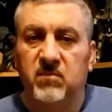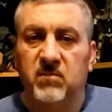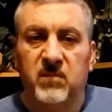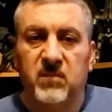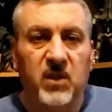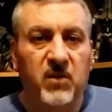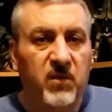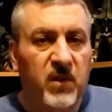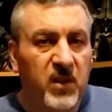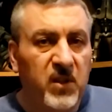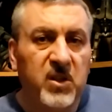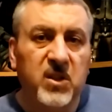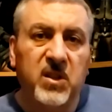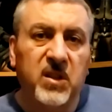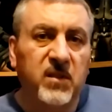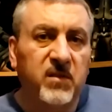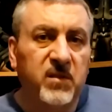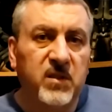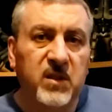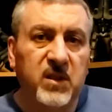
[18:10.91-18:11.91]
They're
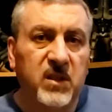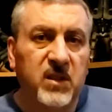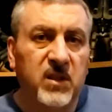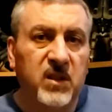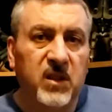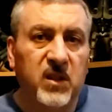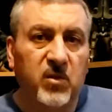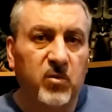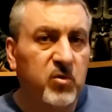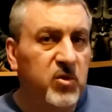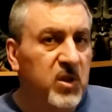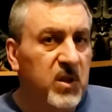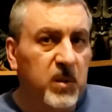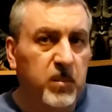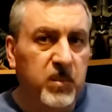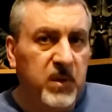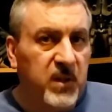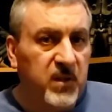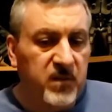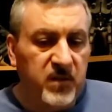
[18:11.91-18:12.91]
relatively, cheap
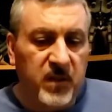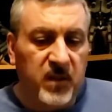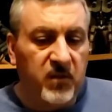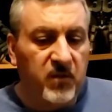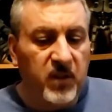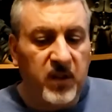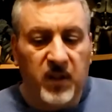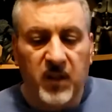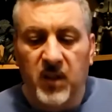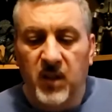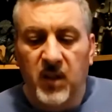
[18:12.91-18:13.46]
considering.